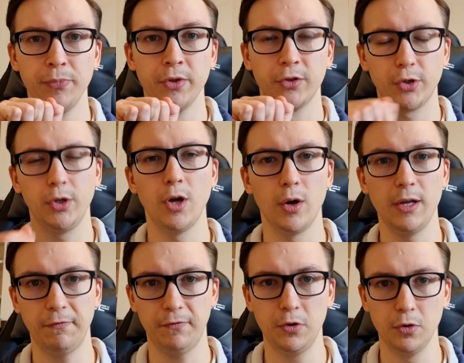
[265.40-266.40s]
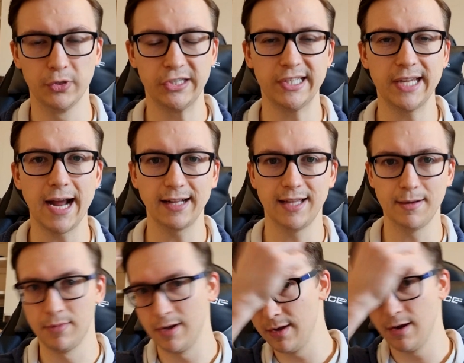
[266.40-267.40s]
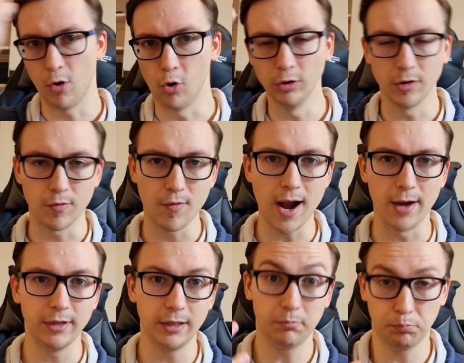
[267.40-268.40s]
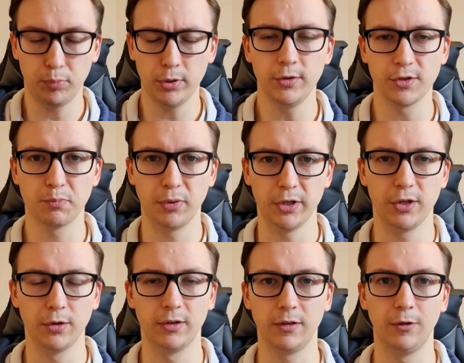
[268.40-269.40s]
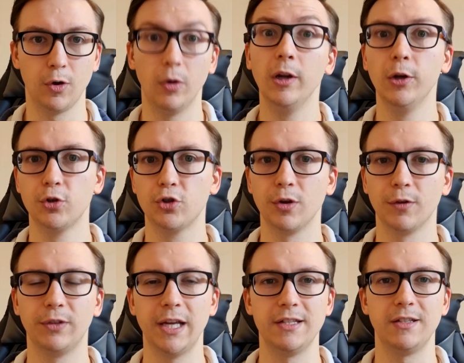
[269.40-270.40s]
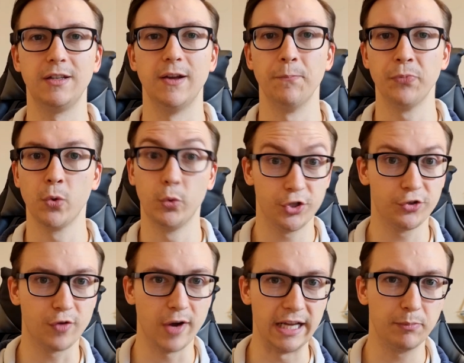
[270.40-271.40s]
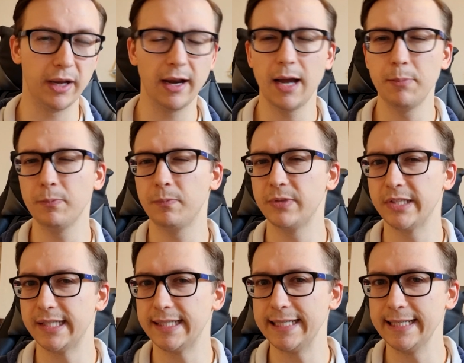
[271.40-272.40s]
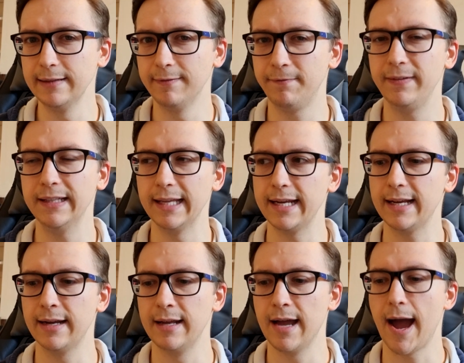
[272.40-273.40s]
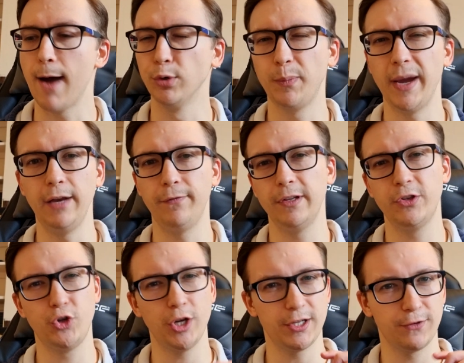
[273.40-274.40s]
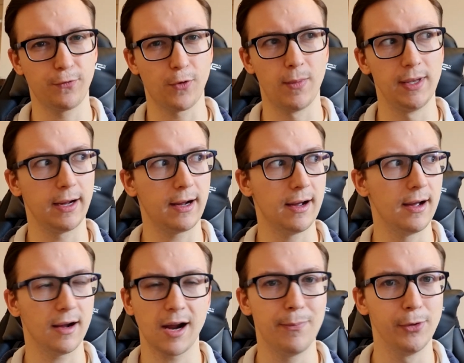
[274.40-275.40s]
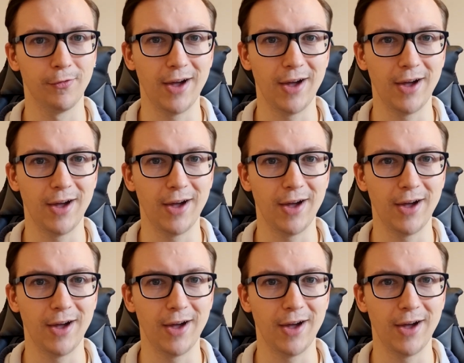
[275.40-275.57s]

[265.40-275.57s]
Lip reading: So if you stack them all around, it produced pretty good illusion of density, which is great. But I'm still feel like I would benefit just from a couple of